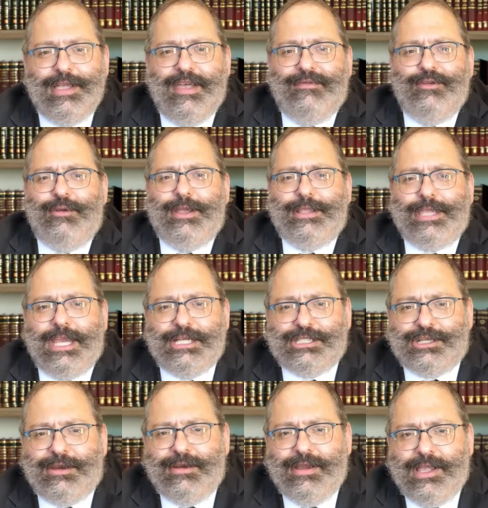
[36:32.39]
If you're a
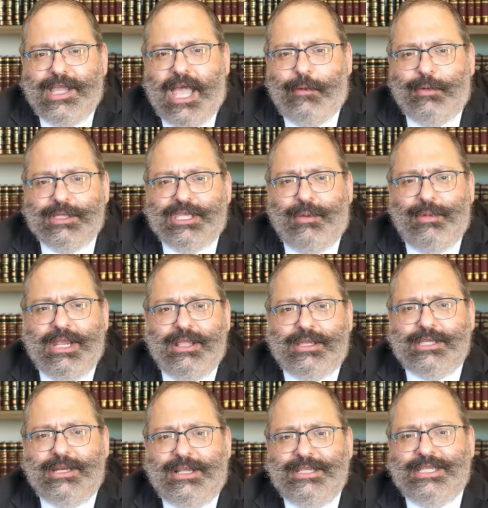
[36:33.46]
teacher and when somebody
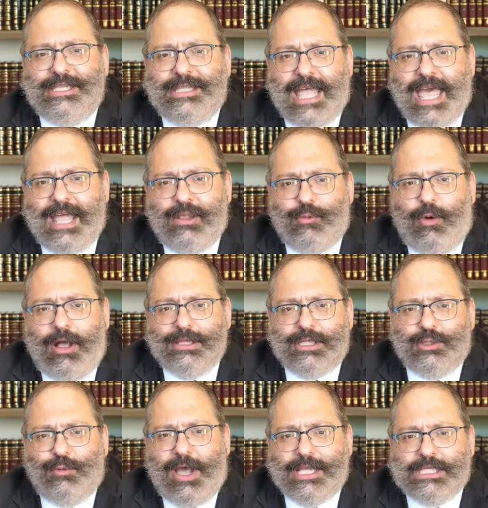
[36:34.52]
doesn't understand
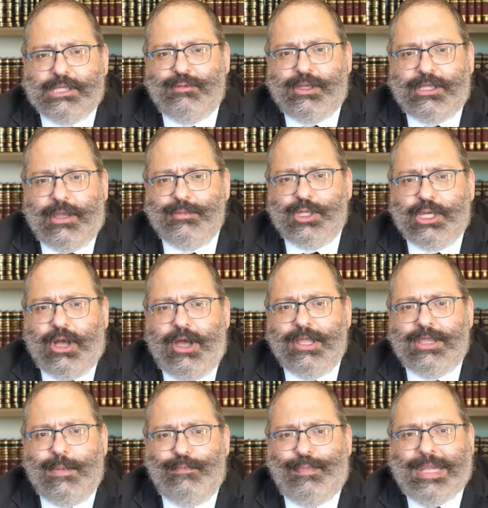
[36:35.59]
once, twice, three times, you go
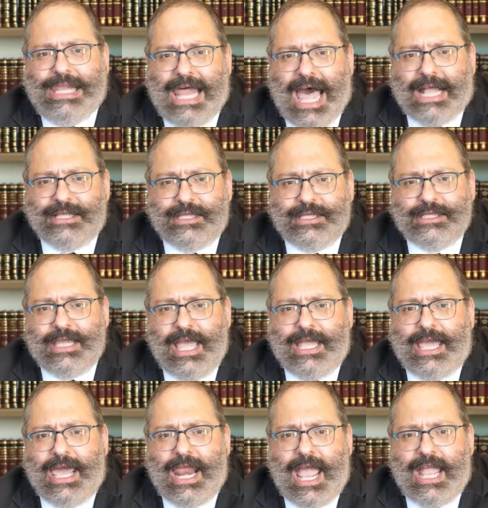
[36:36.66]
into plots
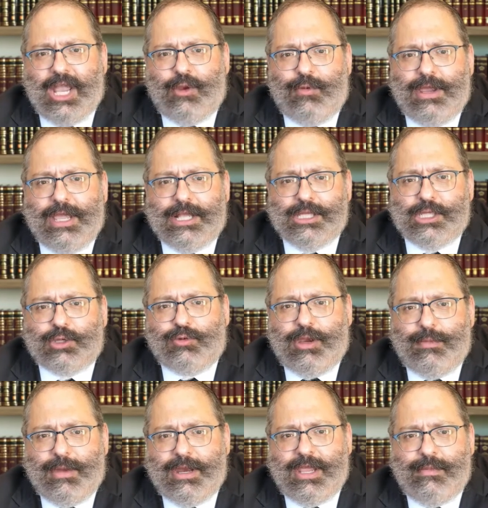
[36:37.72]
and get angry and
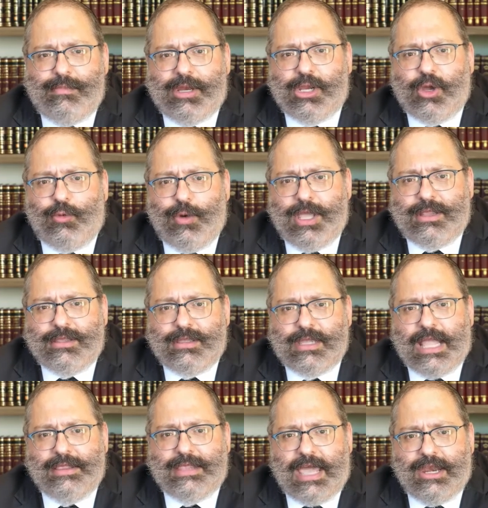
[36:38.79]
scream at him and quit
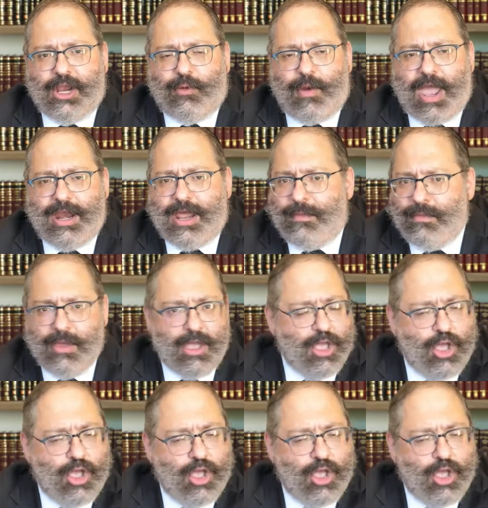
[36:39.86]
and denigrate him,